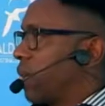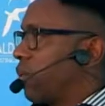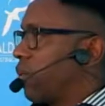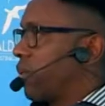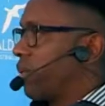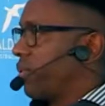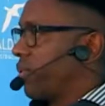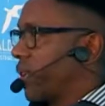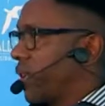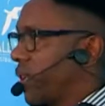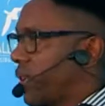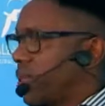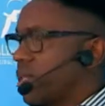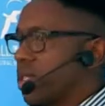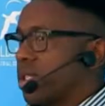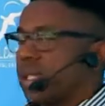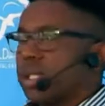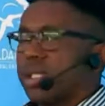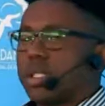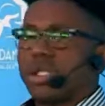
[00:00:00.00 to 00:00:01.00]

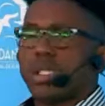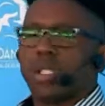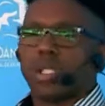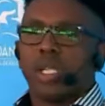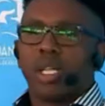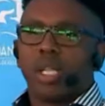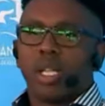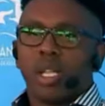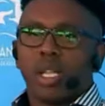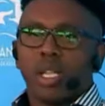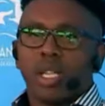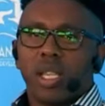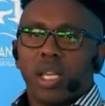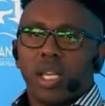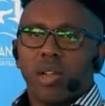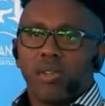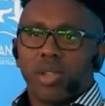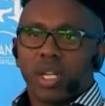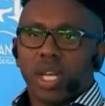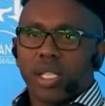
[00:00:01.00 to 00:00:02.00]
qualifications,
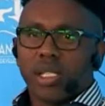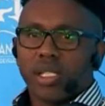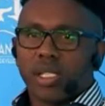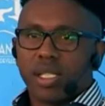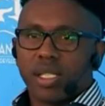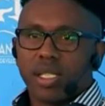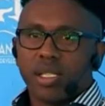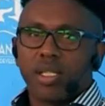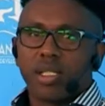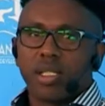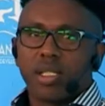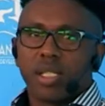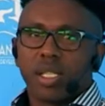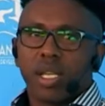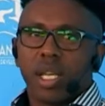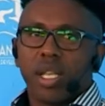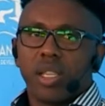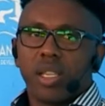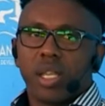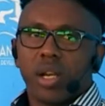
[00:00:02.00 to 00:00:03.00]
they have the right
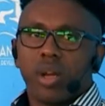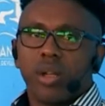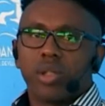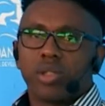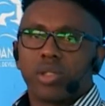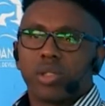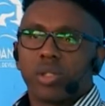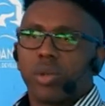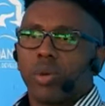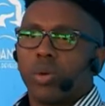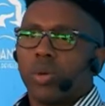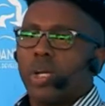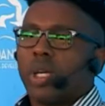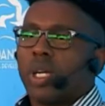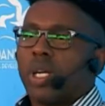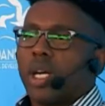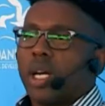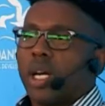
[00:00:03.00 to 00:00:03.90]
skills, and they're also